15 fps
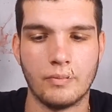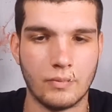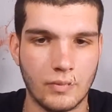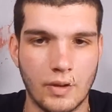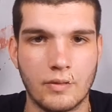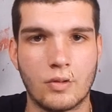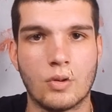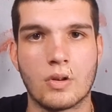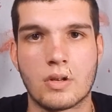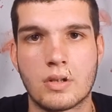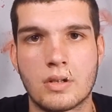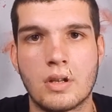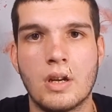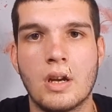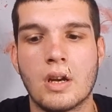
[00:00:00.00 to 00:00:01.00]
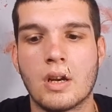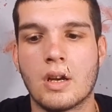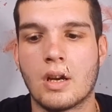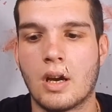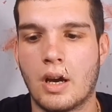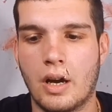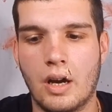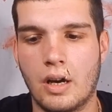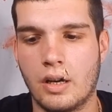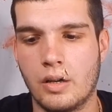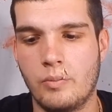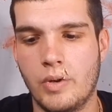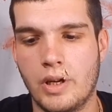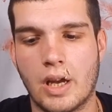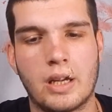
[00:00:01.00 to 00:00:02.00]
of course, it'd
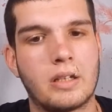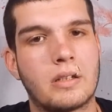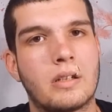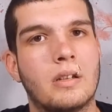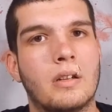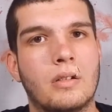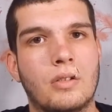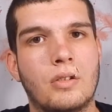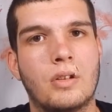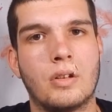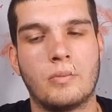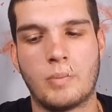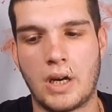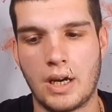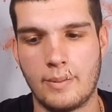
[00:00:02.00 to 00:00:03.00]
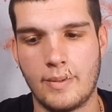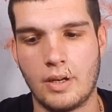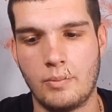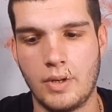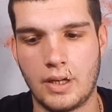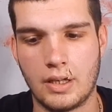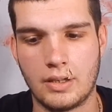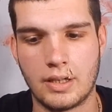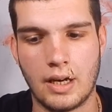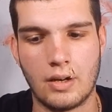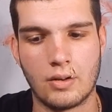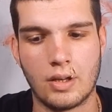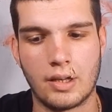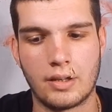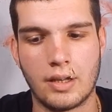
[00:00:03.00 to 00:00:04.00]
be nice you can buy them in a big container
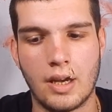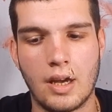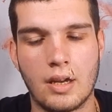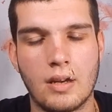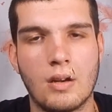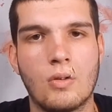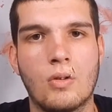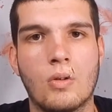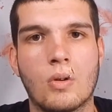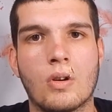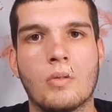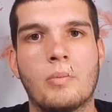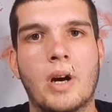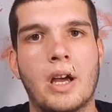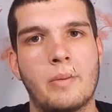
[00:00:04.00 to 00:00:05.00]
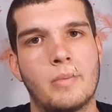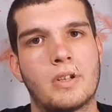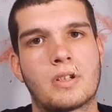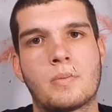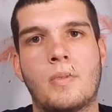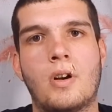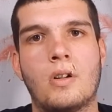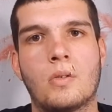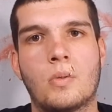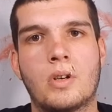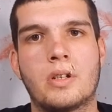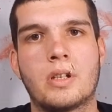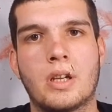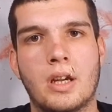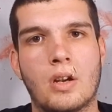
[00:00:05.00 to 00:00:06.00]
like that, or buy them in smaller
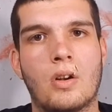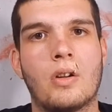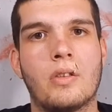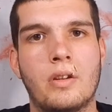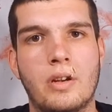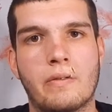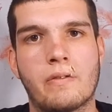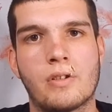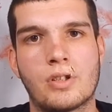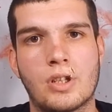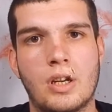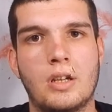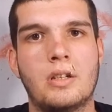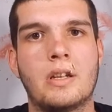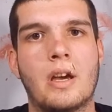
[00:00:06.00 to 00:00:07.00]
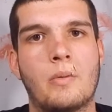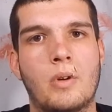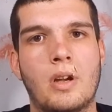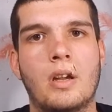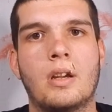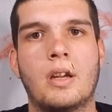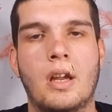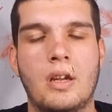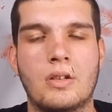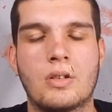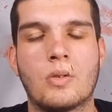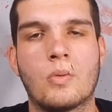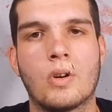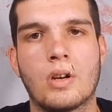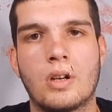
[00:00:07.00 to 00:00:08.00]
ones and get all the different shades. That way, in case you're
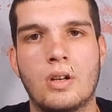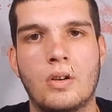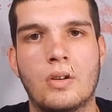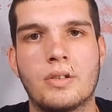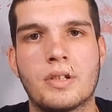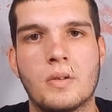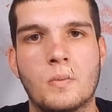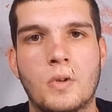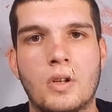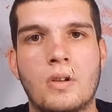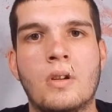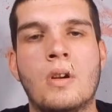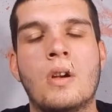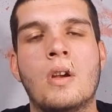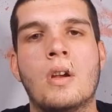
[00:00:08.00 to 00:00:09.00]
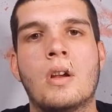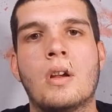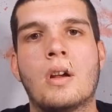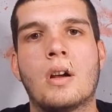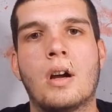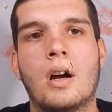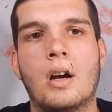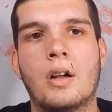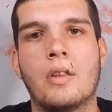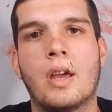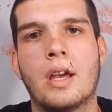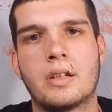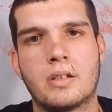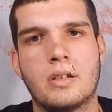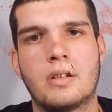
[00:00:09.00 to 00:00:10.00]
working on someone that
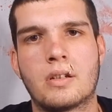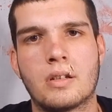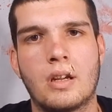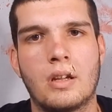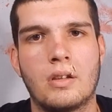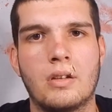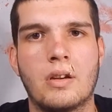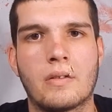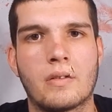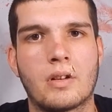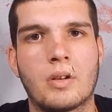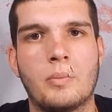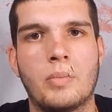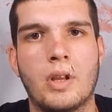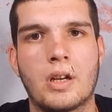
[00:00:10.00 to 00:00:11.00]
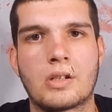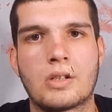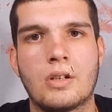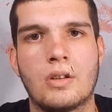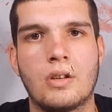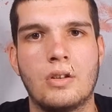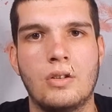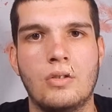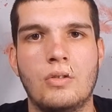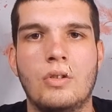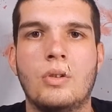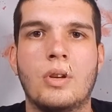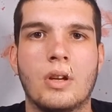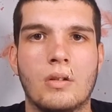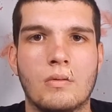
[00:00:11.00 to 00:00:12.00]
has a slightly different complexion than you
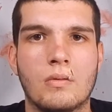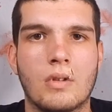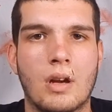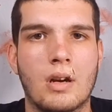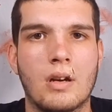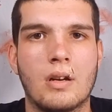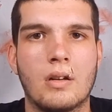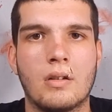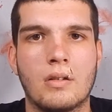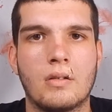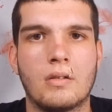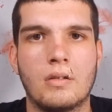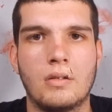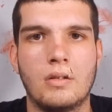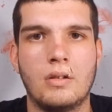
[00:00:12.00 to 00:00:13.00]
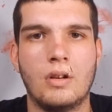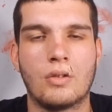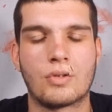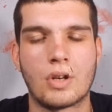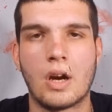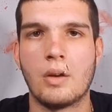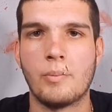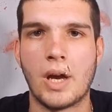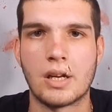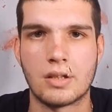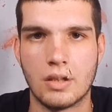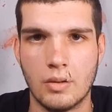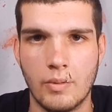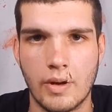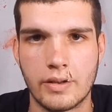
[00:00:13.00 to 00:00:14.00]
can try and match
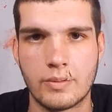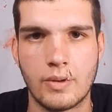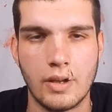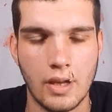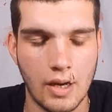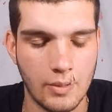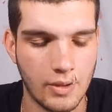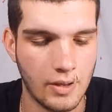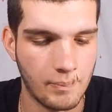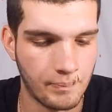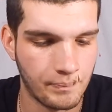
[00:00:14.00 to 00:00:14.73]
it the best way that way.